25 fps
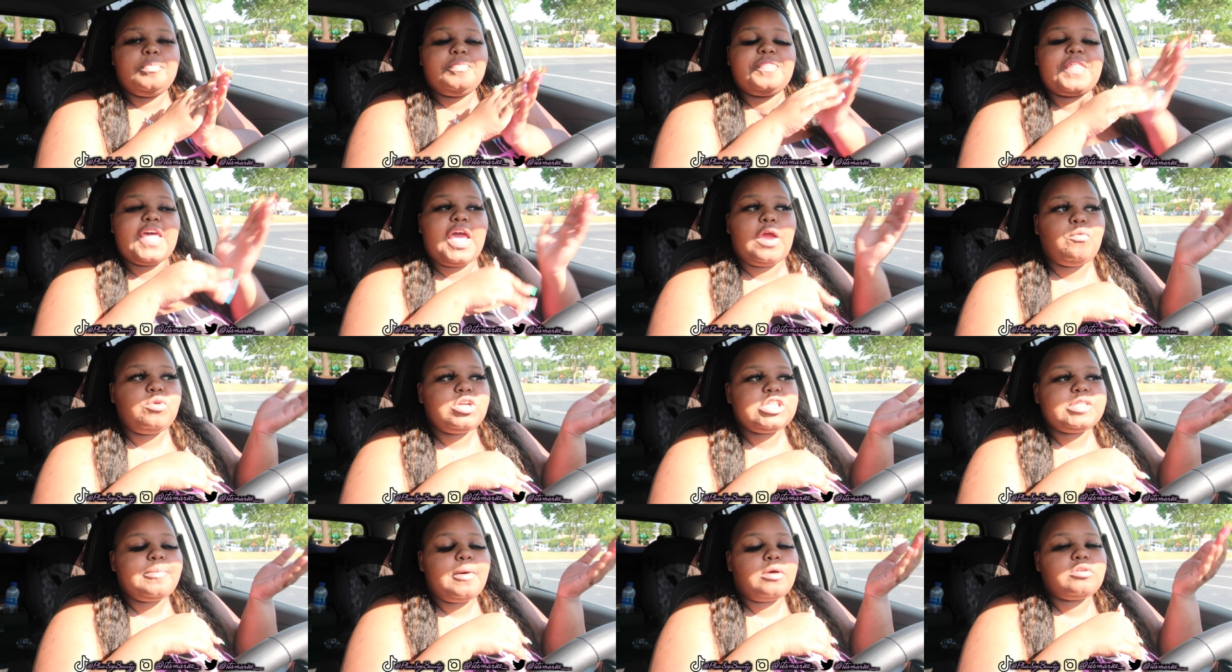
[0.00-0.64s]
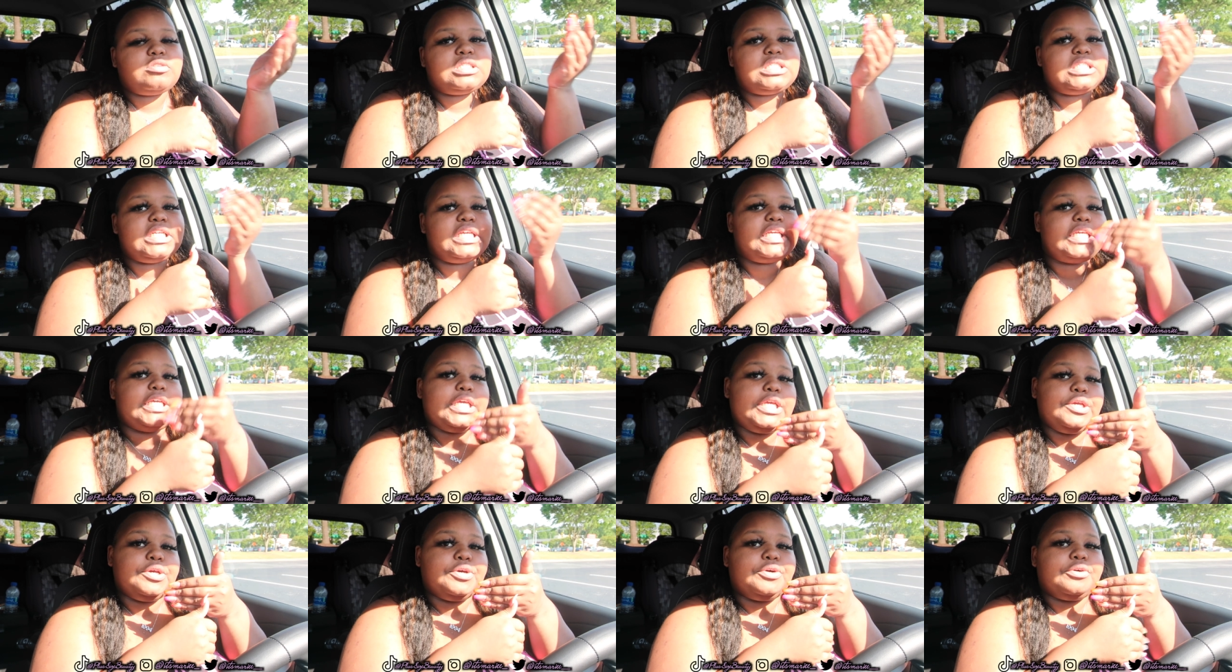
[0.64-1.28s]
They were supposed to
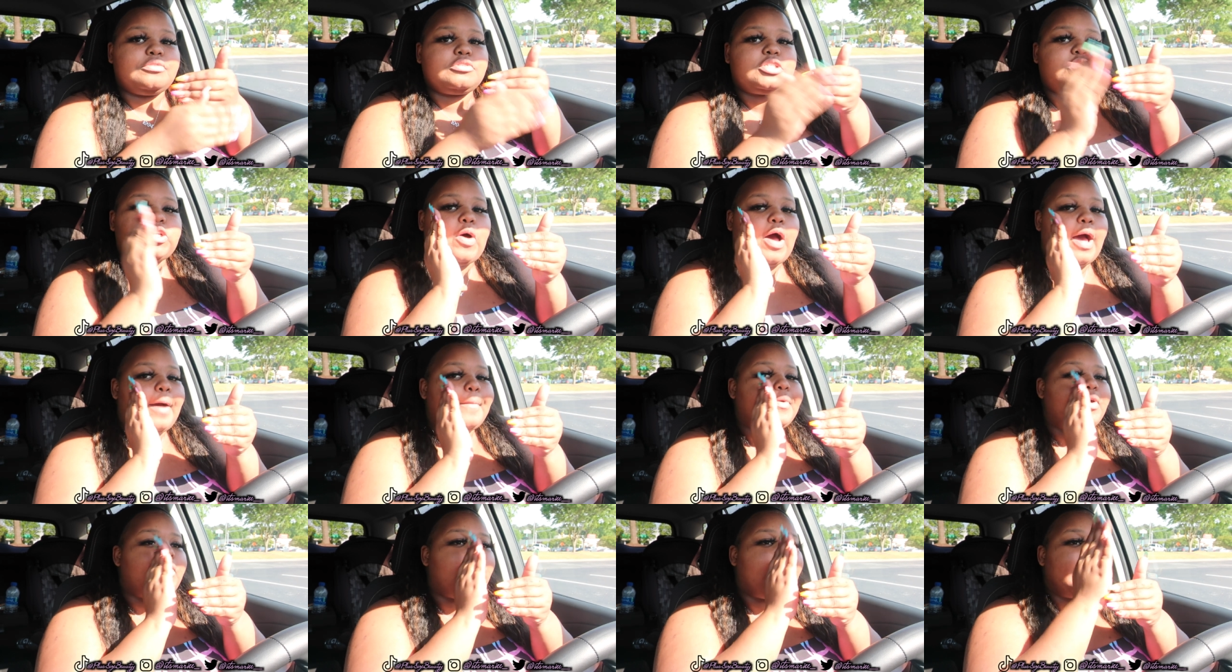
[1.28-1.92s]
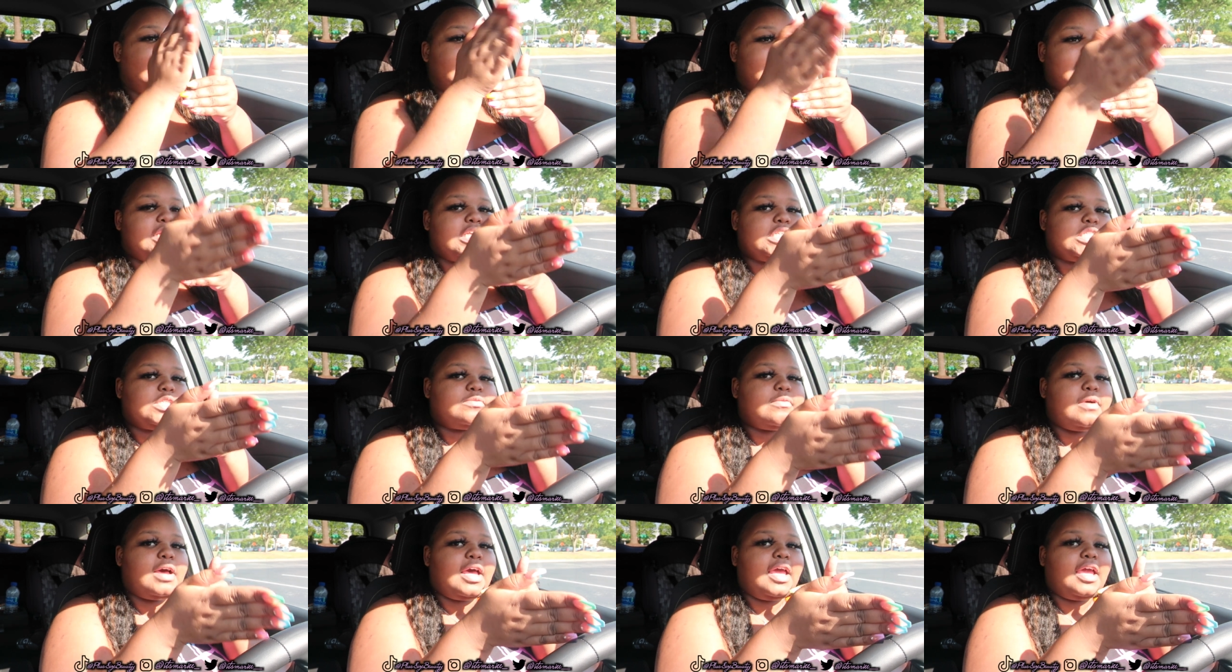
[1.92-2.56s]
yield. So I'm going
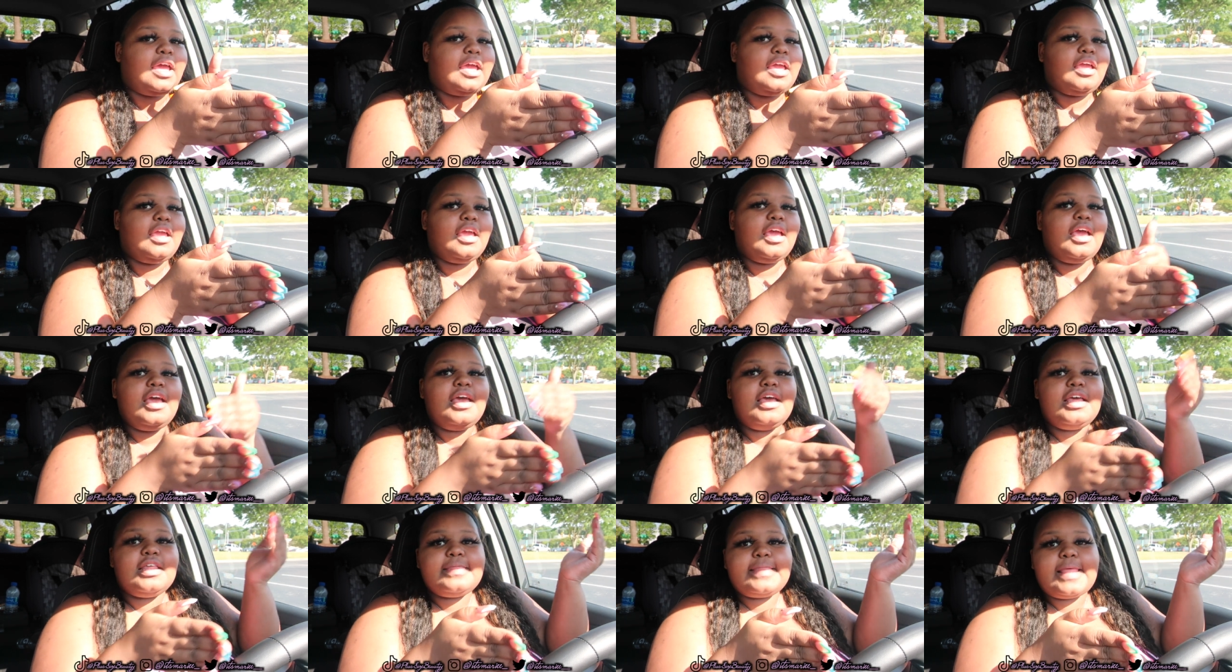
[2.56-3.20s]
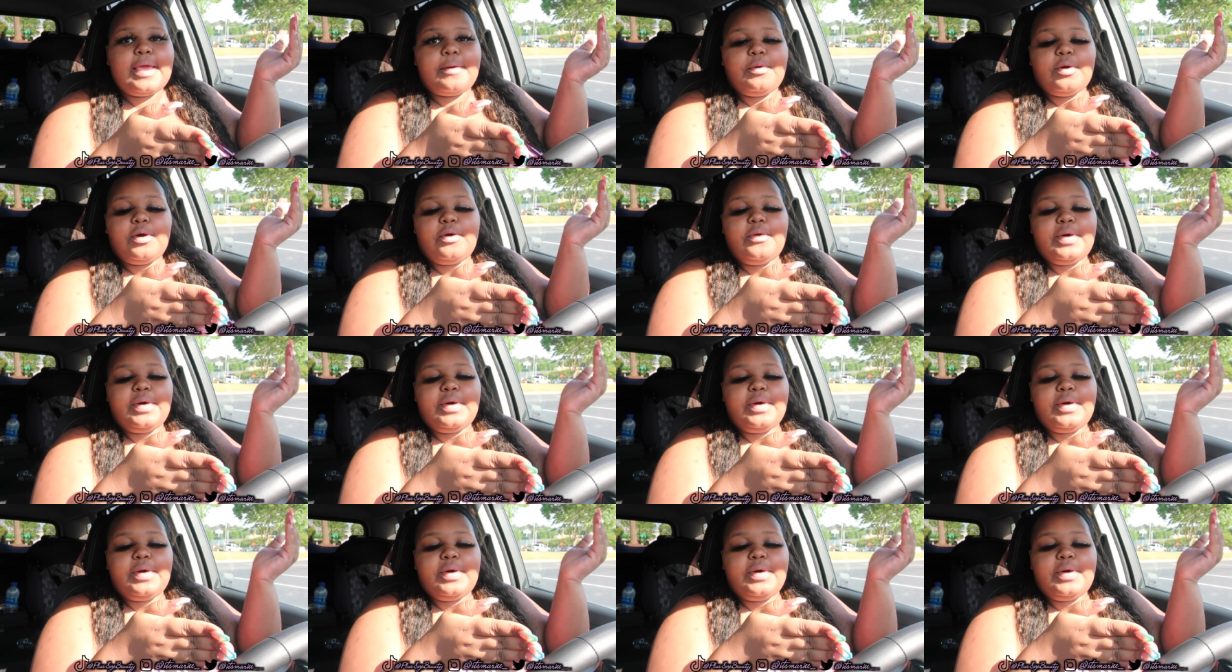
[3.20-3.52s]
this way. They were